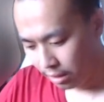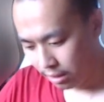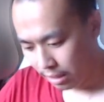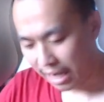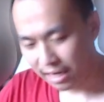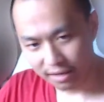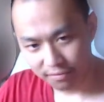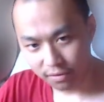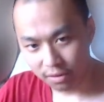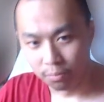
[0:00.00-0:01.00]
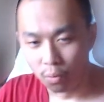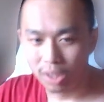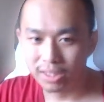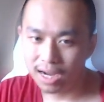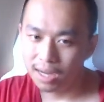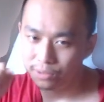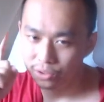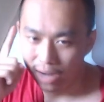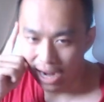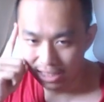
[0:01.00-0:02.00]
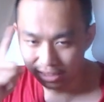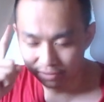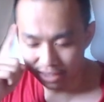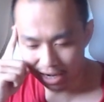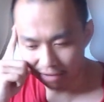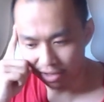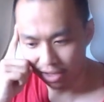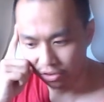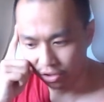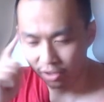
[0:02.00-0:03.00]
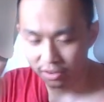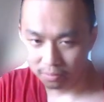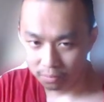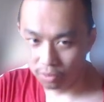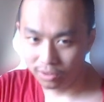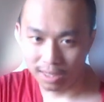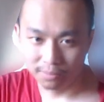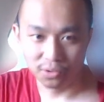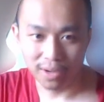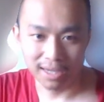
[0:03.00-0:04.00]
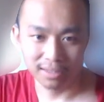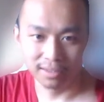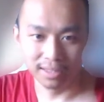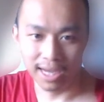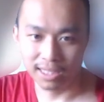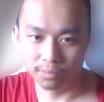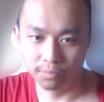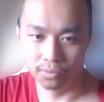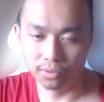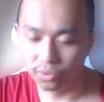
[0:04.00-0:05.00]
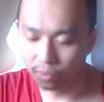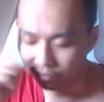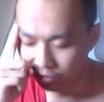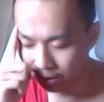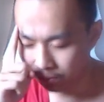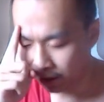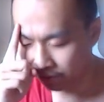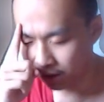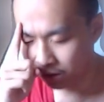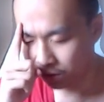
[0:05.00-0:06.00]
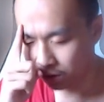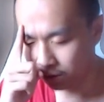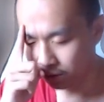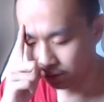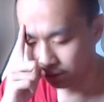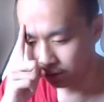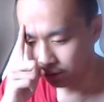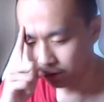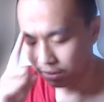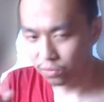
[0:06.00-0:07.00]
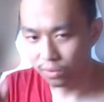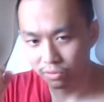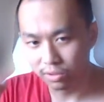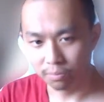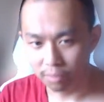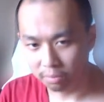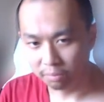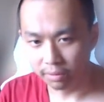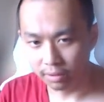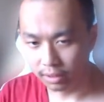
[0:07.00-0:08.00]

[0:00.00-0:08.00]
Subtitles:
And if the more times you actively have that thought, the more times you add it to the gacha pool. So every time you have that thought, you increase the probability.